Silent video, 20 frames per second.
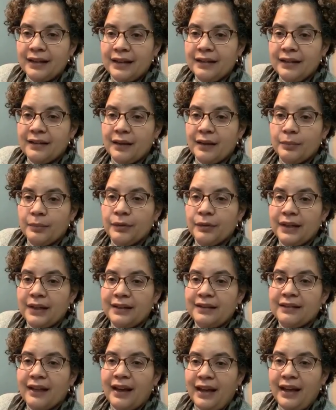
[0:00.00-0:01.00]
get pretty
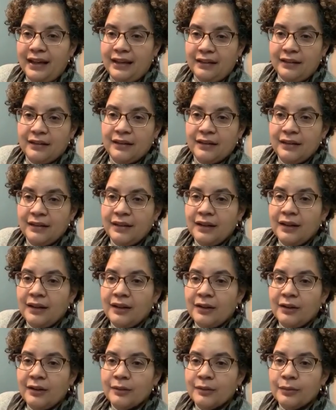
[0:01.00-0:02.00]
tight
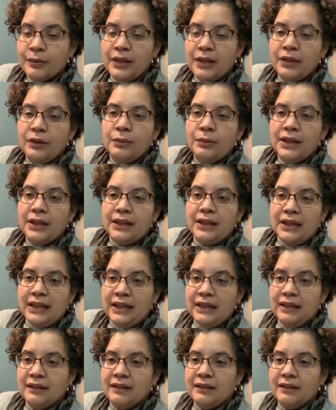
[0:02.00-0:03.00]
pretty
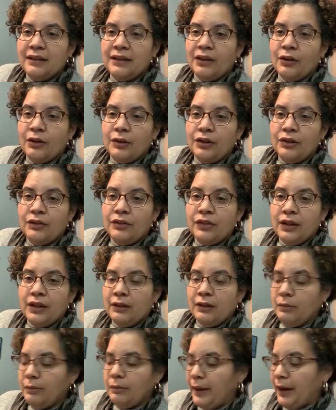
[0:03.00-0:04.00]
quickly, and you think
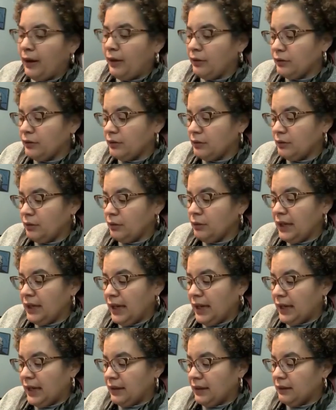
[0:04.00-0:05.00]
about,
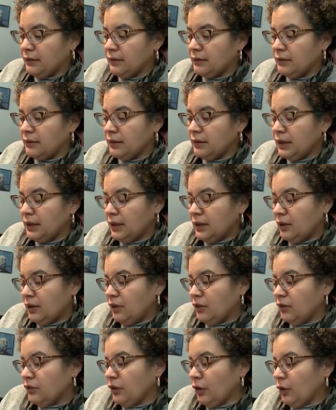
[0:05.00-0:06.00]
okay,
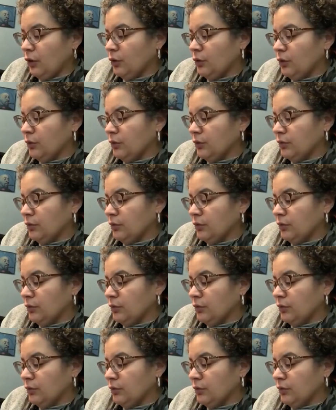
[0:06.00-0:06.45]
so